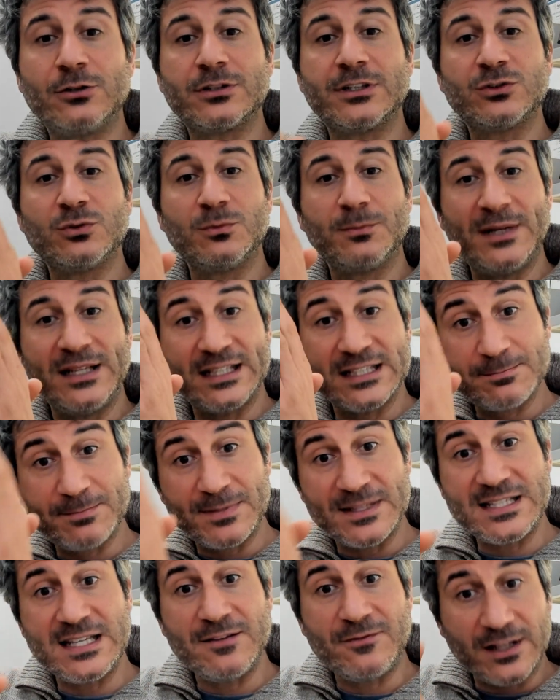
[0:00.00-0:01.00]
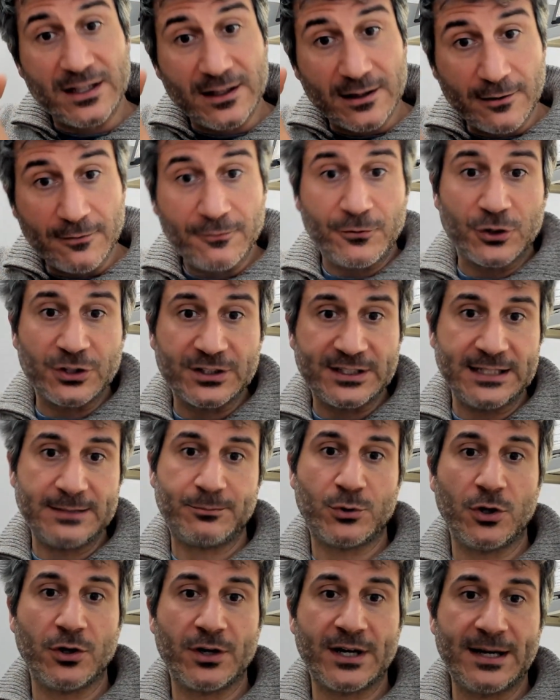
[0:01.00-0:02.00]
order to make it specific for that
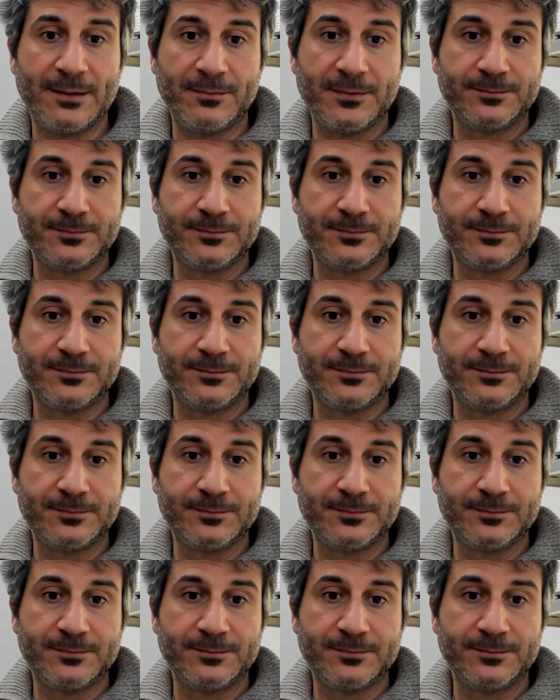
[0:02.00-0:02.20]
program.